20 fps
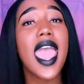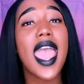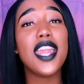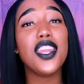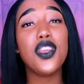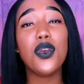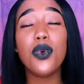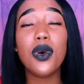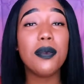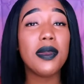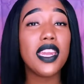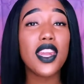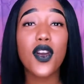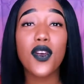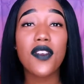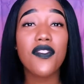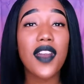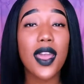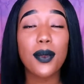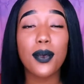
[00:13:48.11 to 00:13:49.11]
and you will be
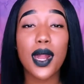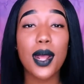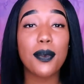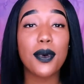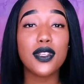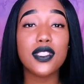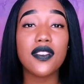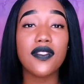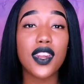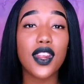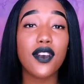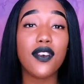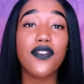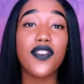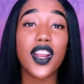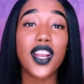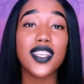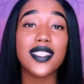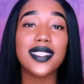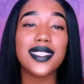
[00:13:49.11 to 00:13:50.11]
notified when I post a video
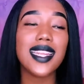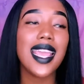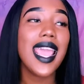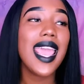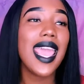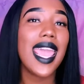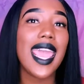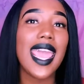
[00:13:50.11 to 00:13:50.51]
first.